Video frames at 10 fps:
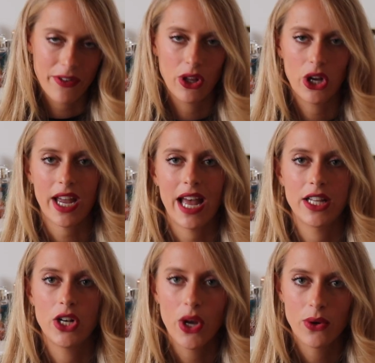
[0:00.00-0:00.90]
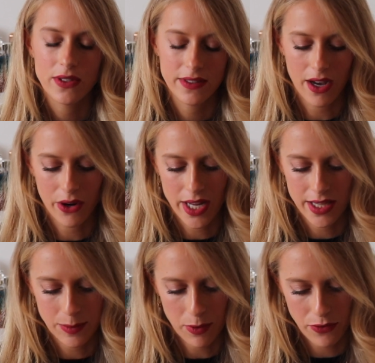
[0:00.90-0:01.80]
a look at the notes that are in
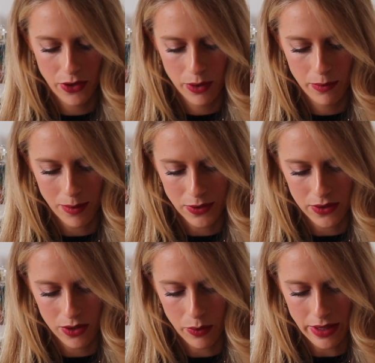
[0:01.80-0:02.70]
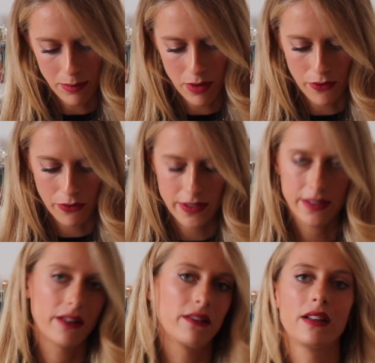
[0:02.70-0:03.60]
this perfume. I'm just going to read them off
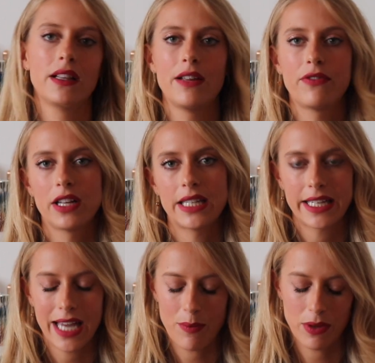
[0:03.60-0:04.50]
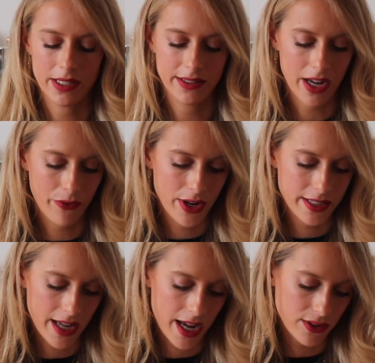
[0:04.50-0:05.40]
this little leaflet that came with the discovery
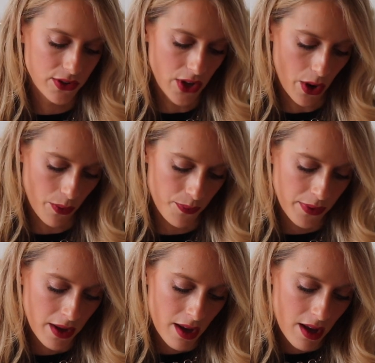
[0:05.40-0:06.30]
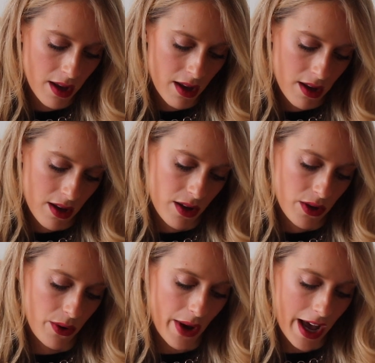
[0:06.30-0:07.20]
set. So
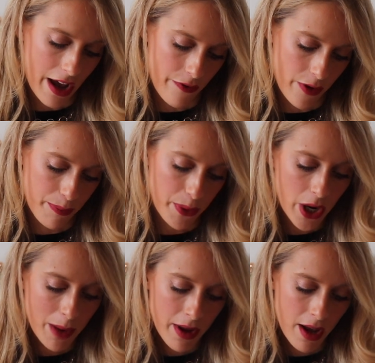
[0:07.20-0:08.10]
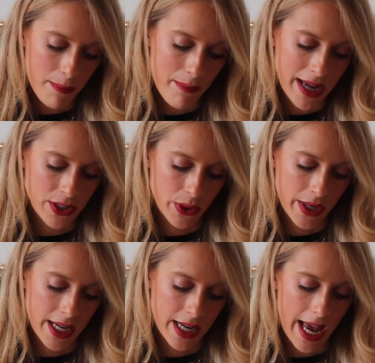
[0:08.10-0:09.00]
you have bergamot,
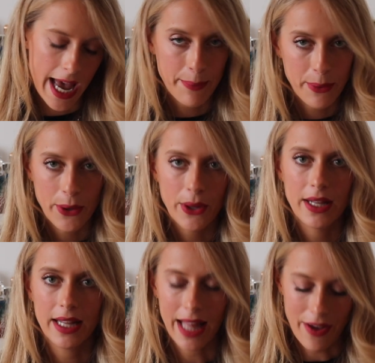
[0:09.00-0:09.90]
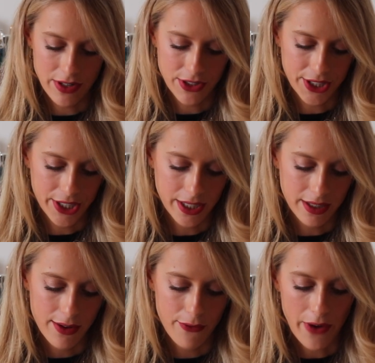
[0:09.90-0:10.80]
mandarin, apple,
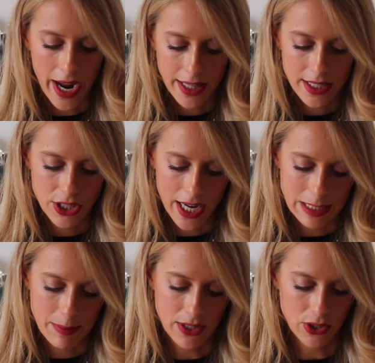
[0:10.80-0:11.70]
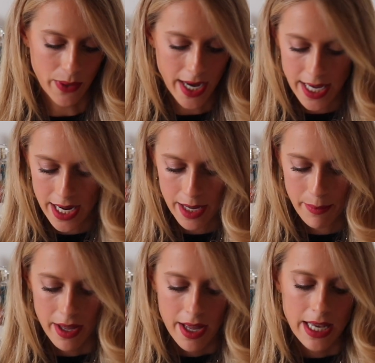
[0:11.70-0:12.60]
lavender, violet, jasmine,
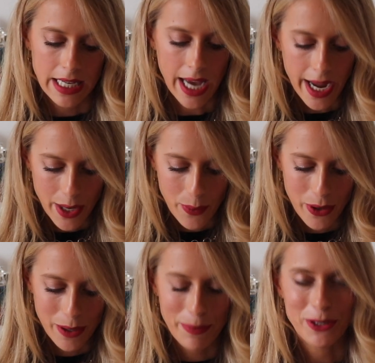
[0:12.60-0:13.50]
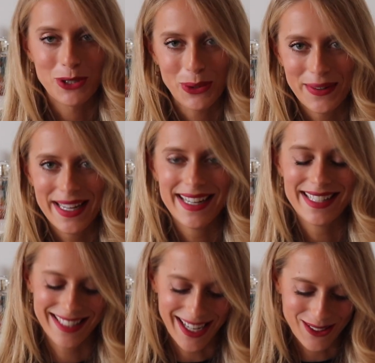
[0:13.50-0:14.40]
geranium, guaiac wood, patchouli,
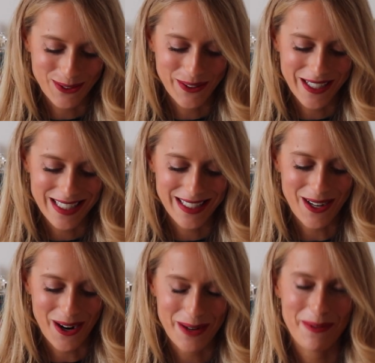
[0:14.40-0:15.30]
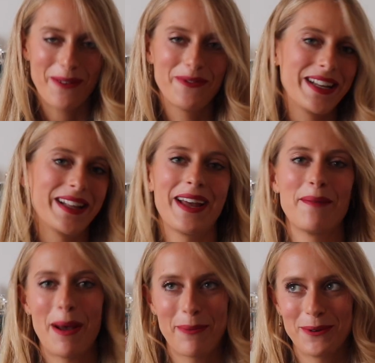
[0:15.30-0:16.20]
sandalwood, cardamom, vanilla,
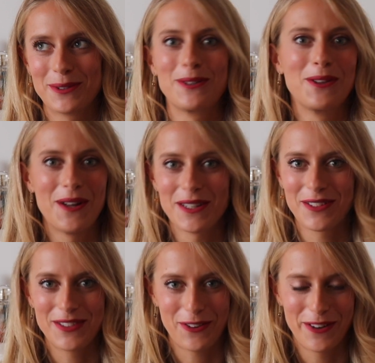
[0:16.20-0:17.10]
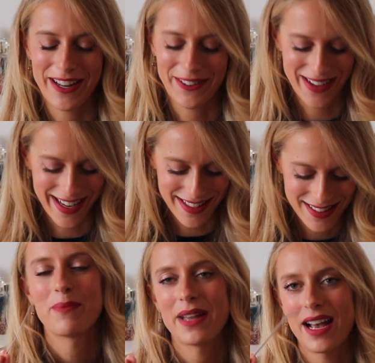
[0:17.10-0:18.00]
and pepper. So lots of different
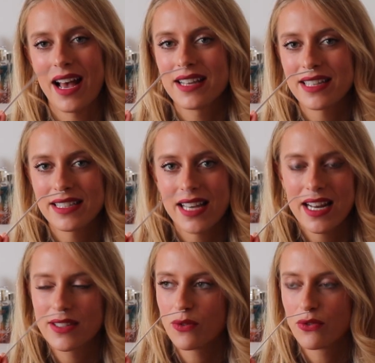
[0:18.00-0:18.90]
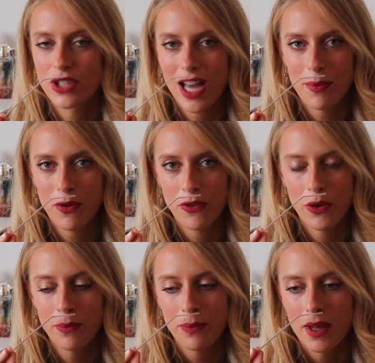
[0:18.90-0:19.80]
ingredients. But yeah, as I said, it's a fougère
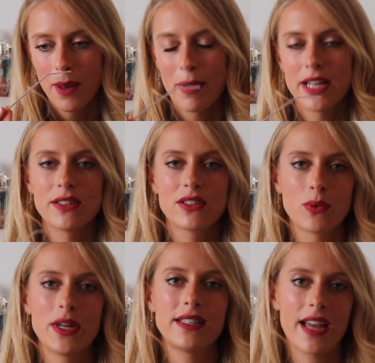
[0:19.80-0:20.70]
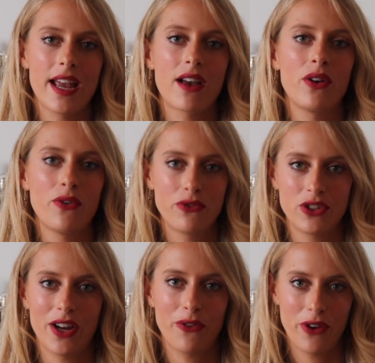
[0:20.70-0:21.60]
perfume, but it's a sweet take on a
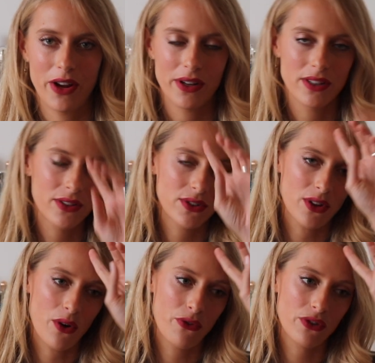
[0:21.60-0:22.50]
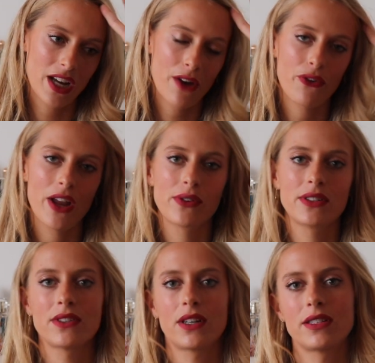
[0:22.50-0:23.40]
fougère fragrance. So fougère
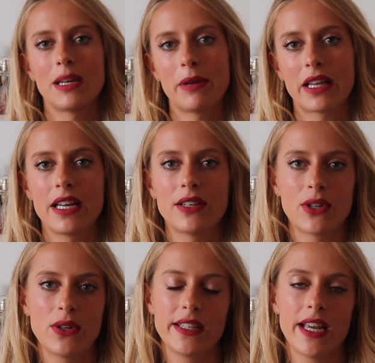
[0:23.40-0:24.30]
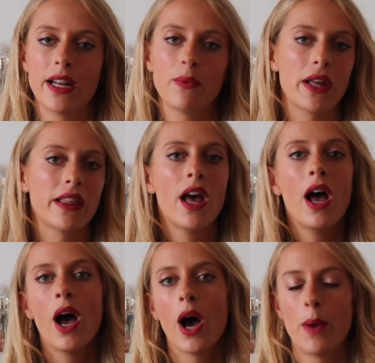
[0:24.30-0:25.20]
fragrances are typically associated with
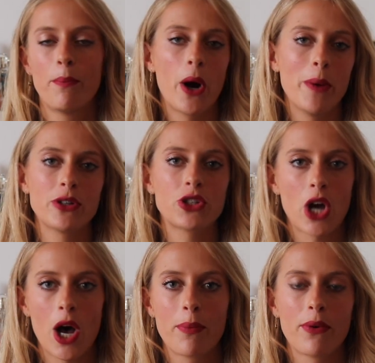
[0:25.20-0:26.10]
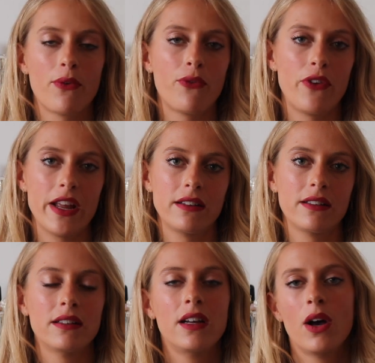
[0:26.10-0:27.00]
a barbershop
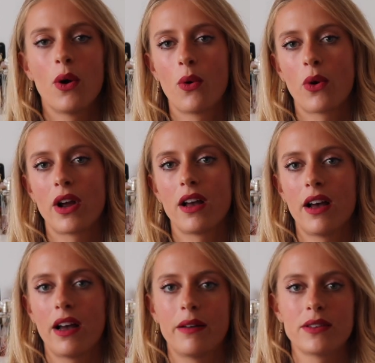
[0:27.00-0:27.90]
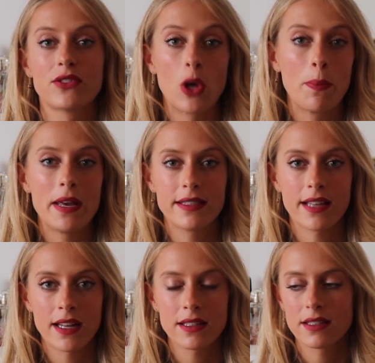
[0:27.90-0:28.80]
feel or a soapy
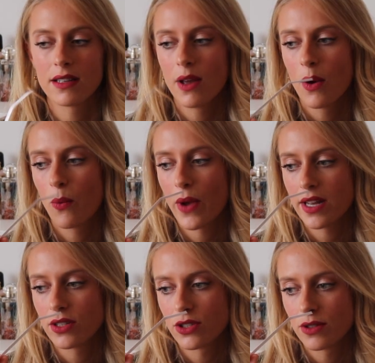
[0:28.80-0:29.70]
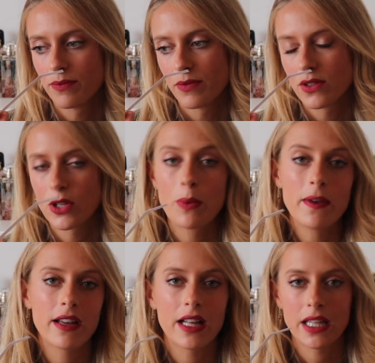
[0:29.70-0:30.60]
scent, which
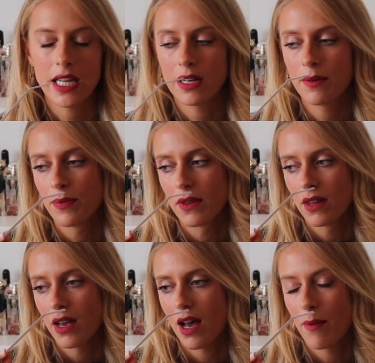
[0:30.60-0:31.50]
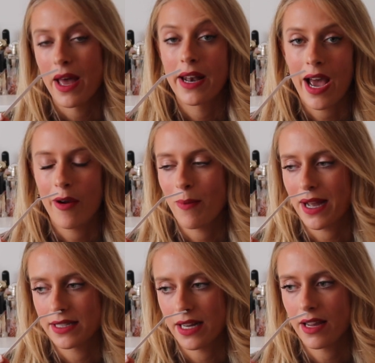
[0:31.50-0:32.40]
soapy and clean and
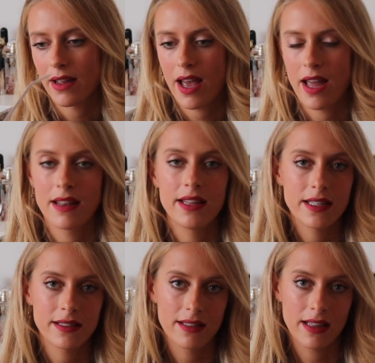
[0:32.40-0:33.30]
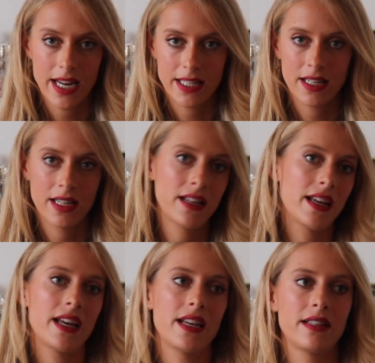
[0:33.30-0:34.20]
aromatic. And this
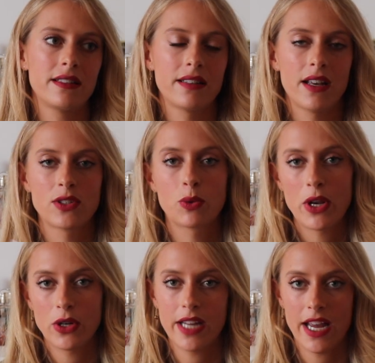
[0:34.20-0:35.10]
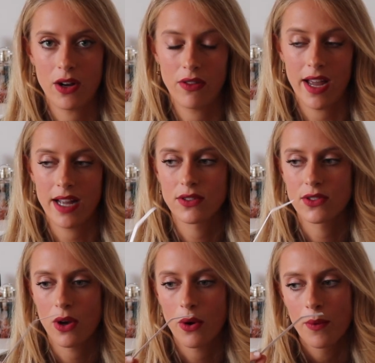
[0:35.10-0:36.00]
Layton is a sweeter take on that.
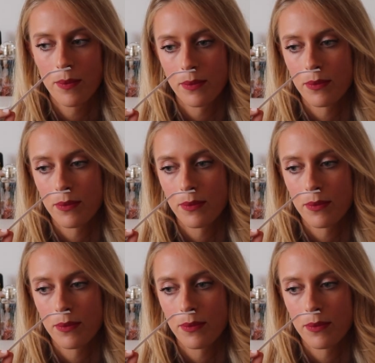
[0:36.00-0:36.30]
So